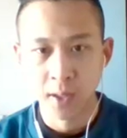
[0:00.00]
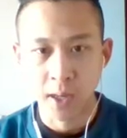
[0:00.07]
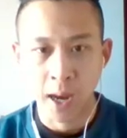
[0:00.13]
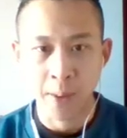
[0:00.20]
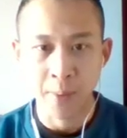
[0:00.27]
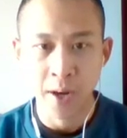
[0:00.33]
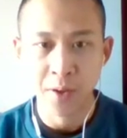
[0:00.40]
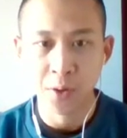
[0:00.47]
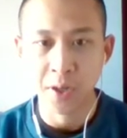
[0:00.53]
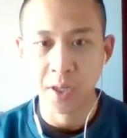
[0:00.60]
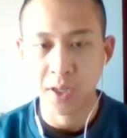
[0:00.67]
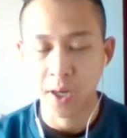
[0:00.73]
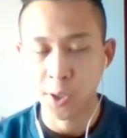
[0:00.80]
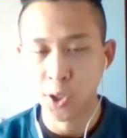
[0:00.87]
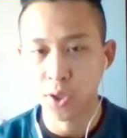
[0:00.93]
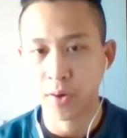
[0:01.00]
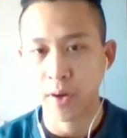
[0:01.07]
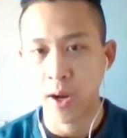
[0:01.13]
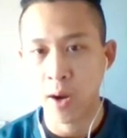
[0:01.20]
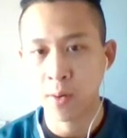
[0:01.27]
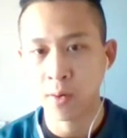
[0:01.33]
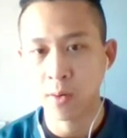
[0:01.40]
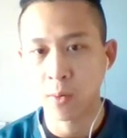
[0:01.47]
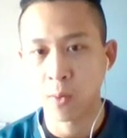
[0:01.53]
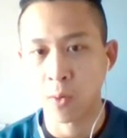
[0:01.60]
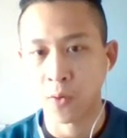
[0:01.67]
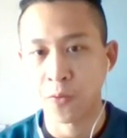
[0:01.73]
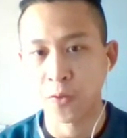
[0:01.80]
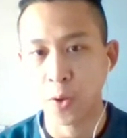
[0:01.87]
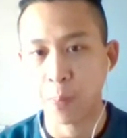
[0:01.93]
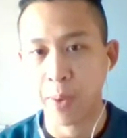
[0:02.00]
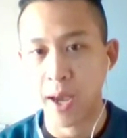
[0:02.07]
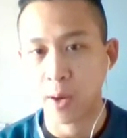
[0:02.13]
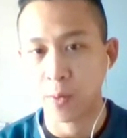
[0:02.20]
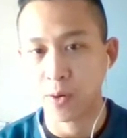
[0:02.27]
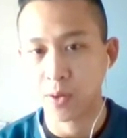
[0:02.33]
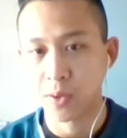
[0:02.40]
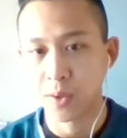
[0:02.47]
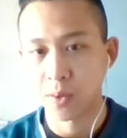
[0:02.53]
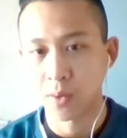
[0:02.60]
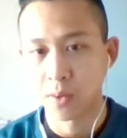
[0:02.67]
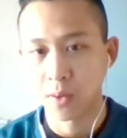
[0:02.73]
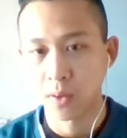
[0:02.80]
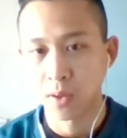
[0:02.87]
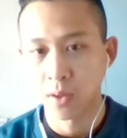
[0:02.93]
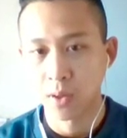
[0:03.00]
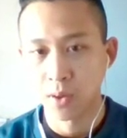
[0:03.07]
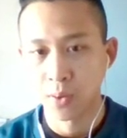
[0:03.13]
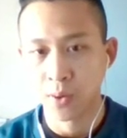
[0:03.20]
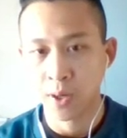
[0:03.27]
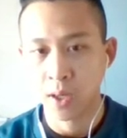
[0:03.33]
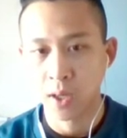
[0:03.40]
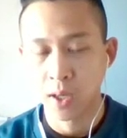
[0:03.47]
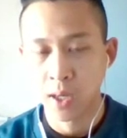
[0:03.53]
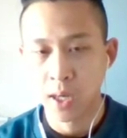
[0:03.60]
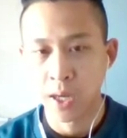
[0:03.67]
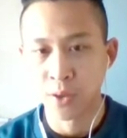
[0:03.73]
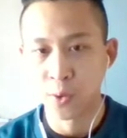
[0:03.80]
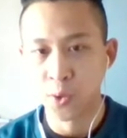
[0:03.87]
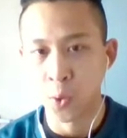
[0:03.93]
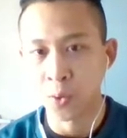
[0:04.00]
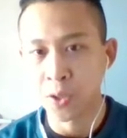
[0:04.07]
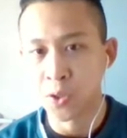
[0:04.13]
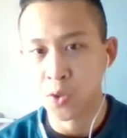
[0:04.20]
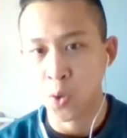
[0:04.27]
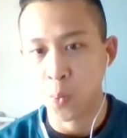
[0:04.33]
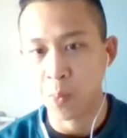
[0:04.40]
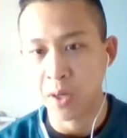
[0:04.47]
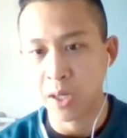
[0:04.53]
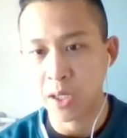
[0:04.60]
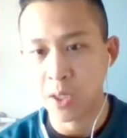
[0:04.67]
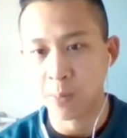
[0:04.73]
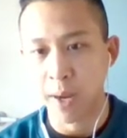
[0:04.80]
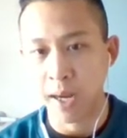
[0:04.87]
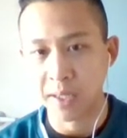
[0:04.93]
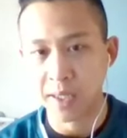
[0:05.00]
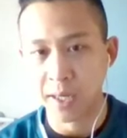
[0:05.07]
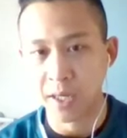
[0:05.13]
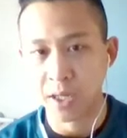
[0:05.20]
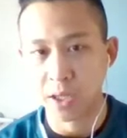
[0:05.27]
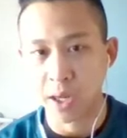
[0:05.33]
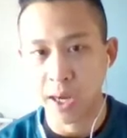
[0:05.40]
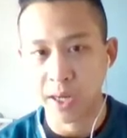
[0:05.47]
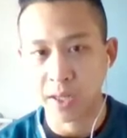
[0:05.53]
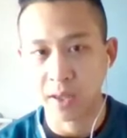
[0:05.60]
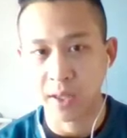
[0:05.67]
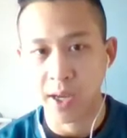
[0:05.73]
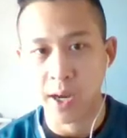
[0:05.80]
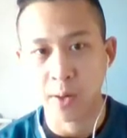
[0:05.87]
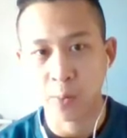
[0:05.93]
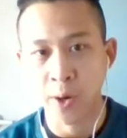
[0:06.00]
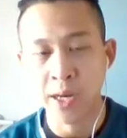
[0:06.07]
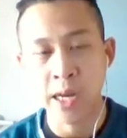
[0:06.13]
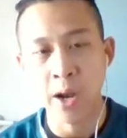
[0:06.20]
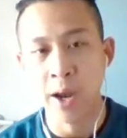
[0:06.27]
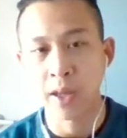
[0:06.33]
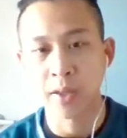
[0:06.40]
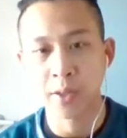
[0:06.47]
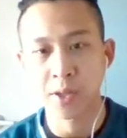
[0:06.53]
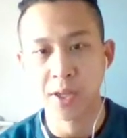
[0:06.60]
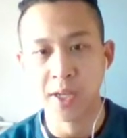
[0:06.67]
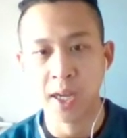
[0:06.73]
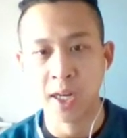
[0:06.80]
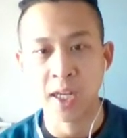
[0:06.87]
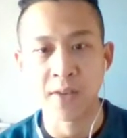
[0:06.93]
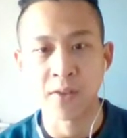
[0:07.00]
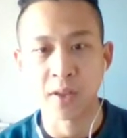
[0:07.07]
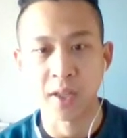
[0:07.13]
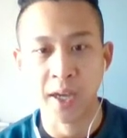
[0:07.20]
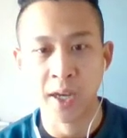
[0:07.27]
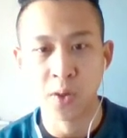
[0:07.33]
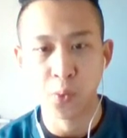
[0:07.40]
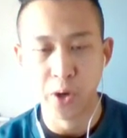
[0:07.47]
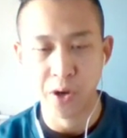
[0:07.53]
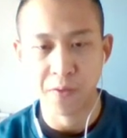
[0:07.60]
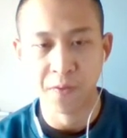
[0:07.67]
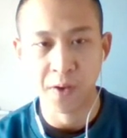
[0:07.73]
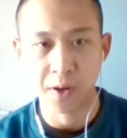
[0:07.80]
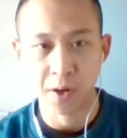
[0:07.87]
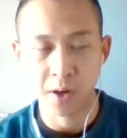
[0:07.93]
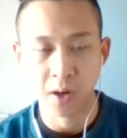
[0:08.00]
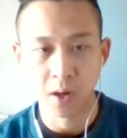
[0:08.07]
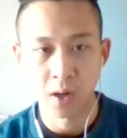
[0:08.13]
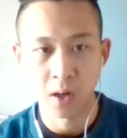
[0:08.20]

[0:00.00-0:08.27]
I'm either going to touch the ground or float backwards, right? And there's only so many spots I can land. Right now, I literally can't even land where your feet are.